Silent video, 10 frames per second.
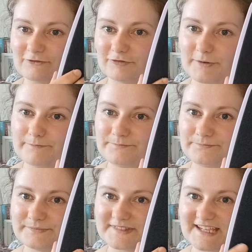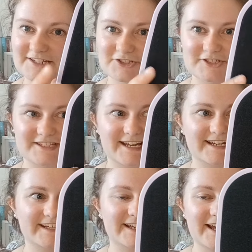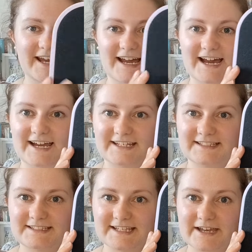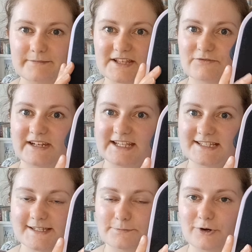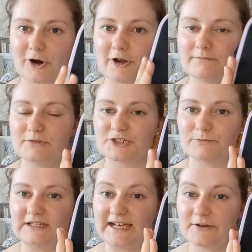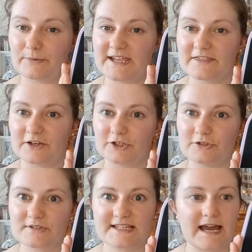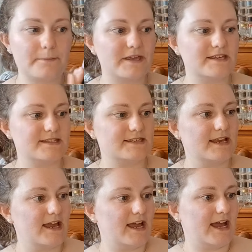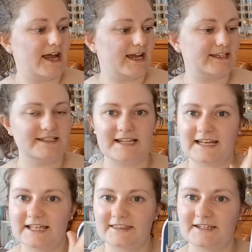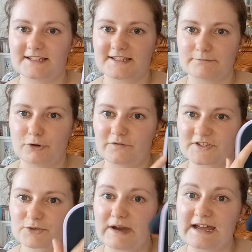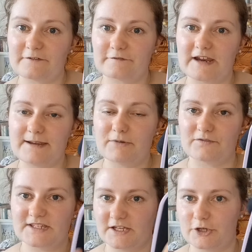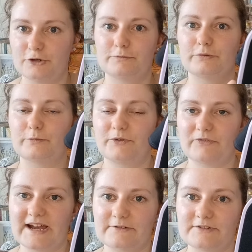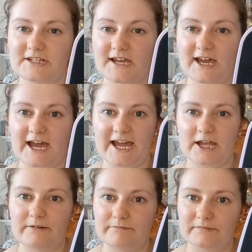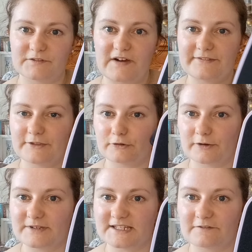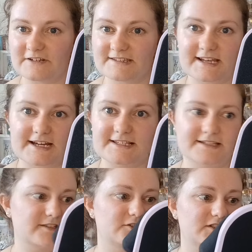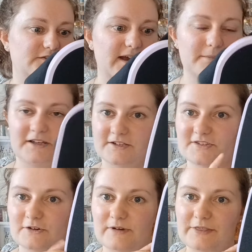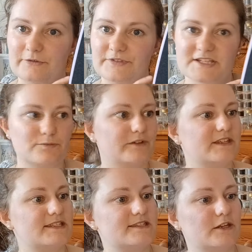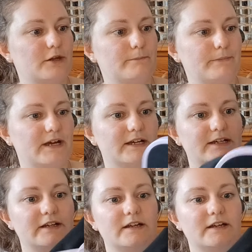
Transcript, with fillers: drum tension tight, and um, it's really easy to put on, much more lightweight than a Q snap is. And I like that it's more of a square frame, obviously, a hoop would be round. Um, the fact that they all come in different sizes is just fabulous. So I thought this one, this is a number